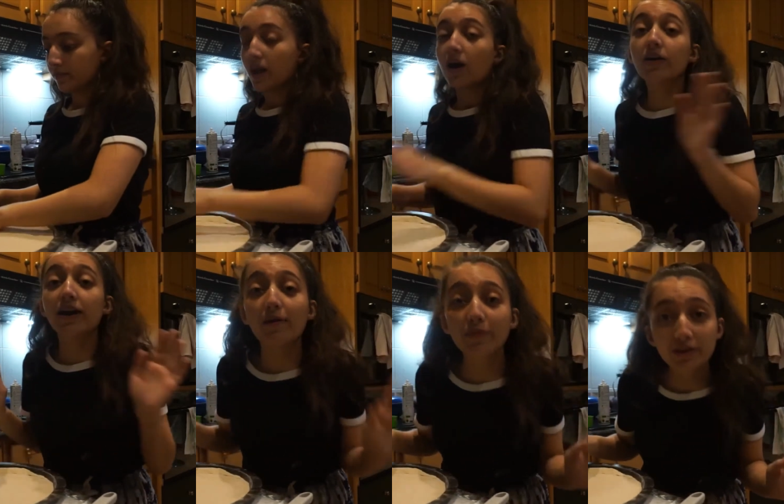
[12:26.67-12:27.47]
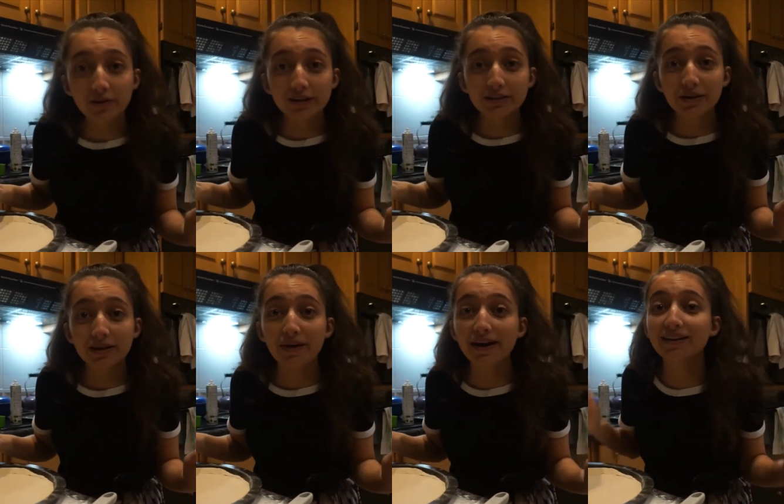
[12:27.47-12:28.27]
Okay, I'm gonna quickly make
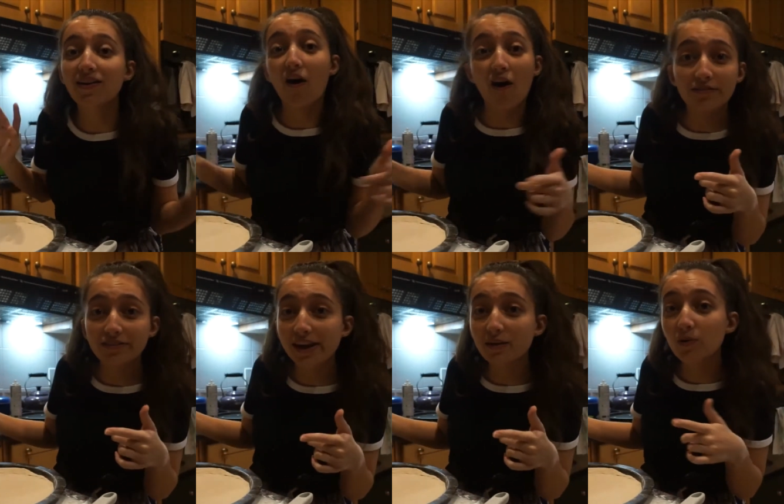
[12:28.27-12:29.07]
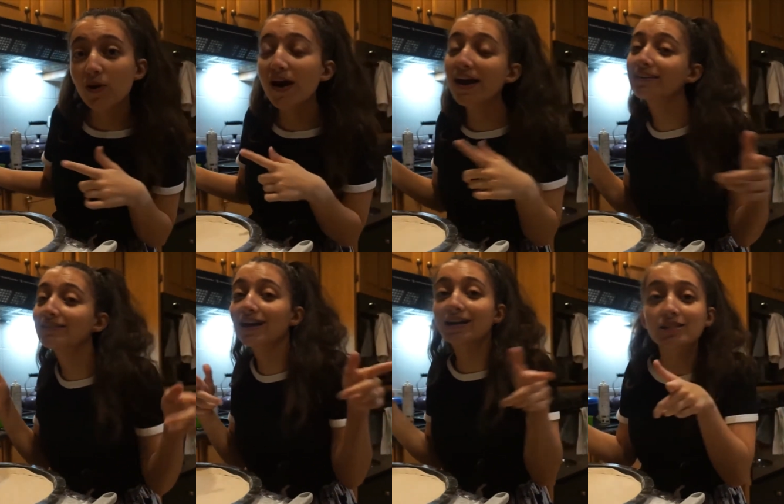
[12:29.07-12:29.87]
mine off camera and
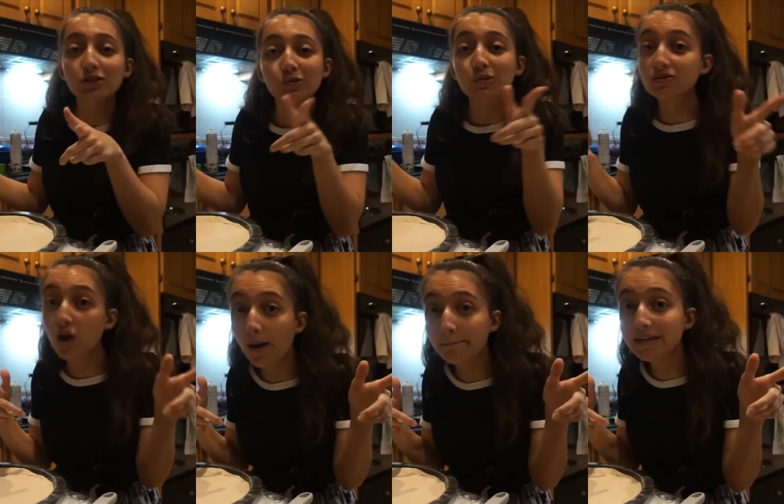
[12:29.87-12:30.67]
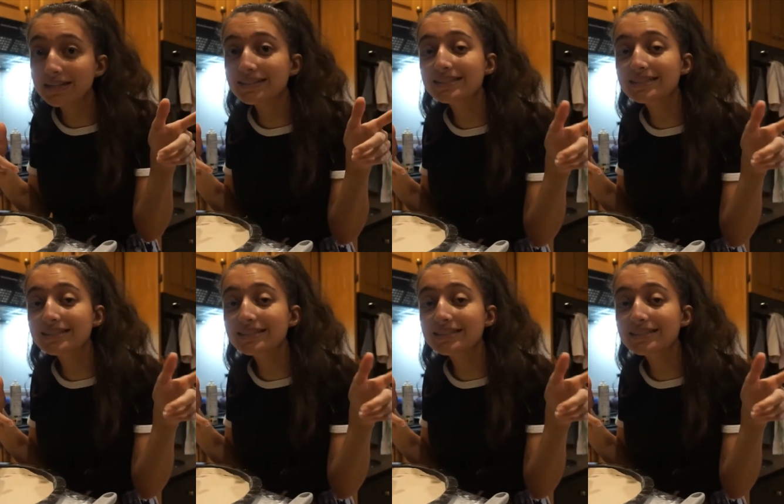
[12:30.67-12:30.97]
then do the toppings.